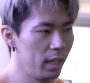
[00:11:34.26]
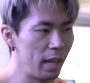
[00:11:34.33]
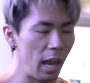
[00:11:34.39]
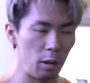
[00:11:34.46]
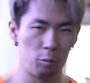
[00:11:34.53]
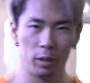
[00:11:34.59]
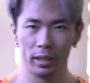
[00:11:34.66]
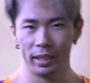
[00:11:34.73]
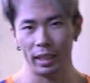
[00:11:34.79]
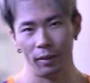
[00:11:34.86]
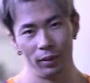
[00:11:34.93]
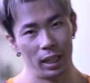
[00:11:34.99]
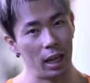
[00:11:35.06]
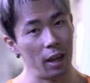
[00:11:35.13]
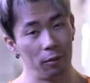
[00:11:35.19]
at
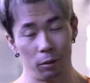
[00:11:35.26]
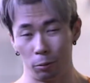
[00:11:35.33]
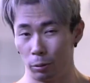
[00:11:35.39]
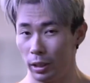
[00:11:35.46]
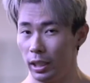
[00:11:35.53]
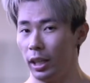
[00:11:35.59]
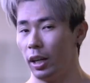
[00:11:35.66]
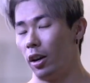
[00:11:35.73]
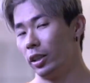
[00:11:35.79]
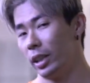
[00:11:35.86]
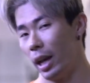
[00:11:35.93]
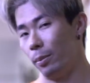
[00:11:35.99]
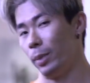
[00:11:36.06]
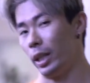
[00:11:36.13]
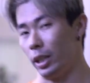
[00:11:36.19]
170, I have a really hard
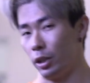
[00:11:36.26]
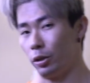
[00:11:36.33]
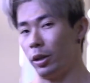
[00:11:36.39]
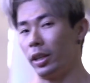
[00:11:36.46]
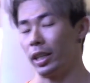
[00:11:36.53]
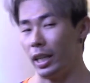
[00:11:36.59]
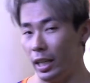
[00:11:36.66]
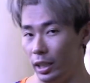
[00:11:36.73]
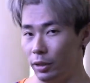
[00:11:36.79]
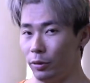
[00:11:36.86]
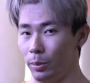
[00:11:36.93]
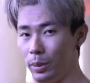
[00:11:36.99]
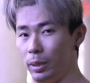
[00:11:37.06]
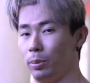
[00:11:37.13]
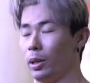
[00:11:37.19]
time making strength gains for
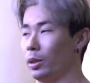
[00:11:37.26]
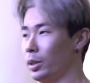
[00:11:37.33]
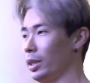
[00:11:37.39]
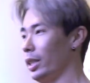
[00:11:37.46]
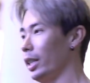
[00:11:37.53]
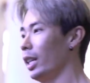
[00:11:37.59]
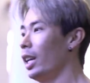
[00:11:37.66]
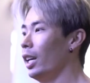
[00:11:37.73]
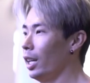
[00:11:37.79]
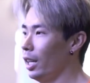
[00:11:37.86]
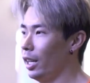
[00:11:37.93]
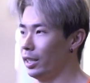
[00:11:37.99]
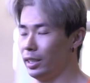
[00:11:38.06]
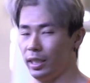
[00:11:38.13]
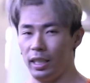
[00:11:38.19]
me personally.
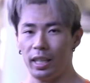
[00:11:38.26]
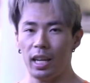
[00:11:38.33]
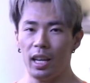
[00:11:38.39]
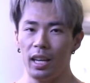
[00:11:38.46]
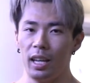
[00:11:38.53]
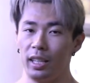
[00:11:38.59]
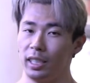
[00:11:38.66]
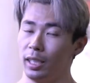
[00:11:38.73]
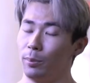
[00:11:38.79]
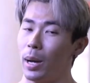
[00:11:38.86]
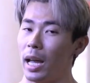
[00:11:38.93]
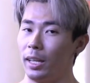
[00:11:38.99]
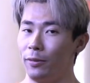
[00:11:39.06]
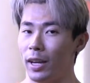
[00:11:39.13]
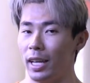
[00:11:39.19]
It's like, it's a
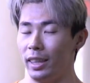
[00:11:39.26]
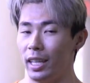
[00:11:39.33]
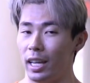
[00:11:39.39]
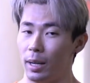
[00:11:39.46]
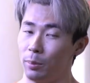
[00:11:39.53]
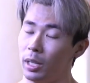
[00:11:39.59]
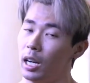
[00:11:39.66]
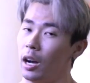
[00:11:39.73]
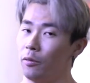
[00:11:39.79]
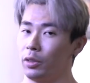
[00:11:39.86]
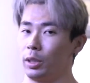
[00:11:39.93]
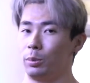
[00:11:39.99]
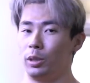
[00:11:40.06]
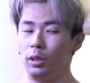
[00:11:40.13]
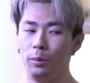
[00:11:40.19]
body fat that I'm
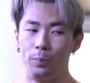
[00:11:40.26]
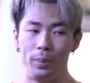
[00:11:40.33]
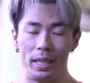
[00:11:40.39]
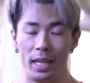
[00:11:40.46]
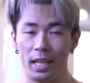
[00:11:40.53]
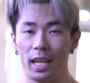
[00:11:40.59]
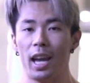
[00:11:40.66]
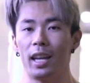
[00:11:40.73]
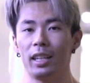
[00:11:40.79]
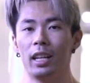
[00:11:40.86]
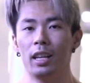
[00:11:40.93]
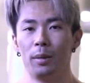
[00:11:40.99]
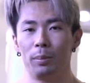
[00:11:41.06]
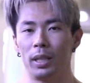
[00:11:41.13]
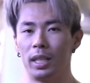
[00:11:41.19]
comfortable being at
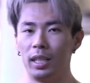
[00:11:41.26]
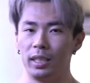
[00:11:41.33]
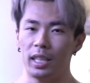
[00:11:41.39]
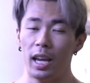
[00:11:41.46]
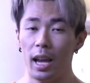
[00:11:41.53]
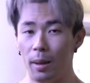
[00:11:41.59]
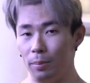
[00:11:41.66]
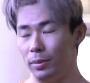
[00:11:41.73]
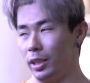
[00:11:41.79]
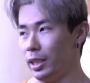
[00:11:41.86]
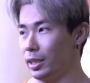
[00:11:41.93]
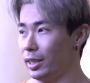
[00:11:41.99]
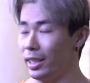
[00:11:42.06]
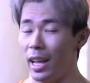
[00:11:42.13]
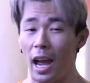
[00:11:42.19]
because I am
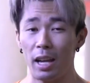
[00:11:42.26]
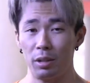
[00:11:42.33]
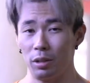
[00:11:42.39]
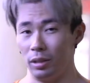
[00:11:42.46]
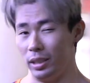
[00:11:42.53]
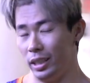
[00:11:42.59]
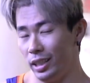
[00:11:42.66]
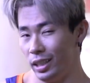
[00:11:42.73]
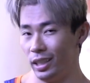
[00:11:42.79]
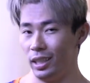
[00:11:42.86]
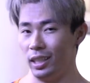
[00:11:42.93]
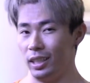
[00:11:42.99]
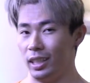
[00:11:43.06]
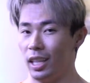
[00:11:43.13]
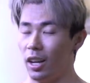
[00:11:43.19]
just naturally
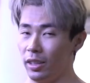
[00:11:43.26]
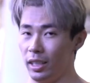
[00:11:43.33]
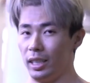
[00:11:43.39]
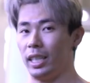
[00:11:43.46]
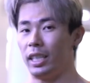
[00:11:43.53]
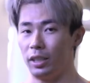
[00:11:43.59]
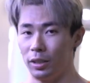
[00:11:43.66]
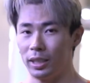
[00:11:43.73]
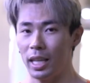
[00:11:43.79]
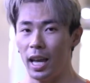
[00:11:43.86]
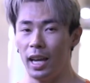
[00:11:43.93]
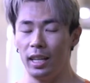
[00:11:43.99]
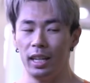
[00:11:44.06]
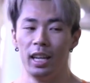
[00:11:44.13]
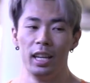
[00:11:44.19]
on the leaner
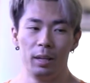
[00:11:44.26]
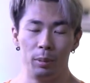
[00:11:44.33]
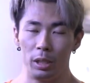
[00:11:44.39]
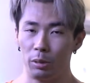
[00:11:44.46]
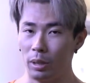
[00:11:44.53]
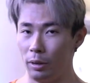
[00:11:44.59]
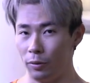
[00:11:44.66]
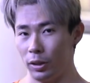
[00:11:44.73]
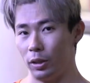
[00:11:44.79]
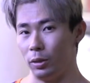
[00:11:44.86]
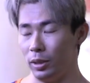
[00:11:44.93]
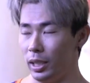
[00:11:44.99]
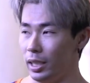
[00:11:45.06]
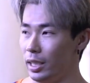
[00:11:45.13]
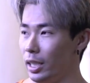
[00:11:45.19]
side. Been training for
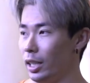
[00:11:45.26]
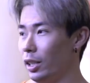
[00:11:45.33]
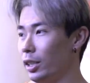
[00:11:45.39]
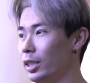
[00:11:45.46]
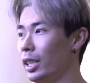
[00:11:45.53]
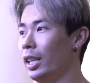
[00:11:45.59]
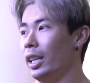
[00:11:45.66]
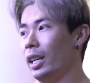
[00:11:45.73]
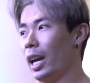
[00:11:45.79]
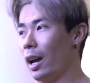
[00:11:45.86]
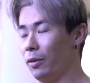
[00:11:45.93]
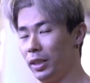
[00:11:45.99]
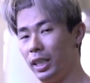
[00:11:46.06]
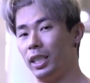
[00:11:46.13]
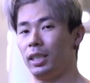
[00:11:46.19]
13 years,
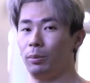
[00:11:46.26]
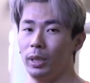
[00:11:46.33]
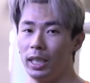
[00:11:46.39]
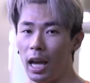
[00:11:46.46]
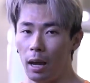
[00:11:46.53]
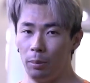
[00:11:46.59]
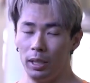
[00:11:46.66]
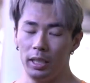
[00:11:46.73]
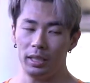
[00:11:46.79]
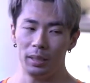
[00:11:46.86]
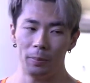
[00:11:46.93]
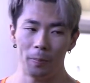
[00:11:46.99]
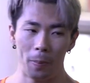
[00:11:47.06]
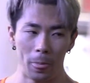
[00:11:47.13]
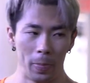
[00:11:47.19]
have a decent metabolism,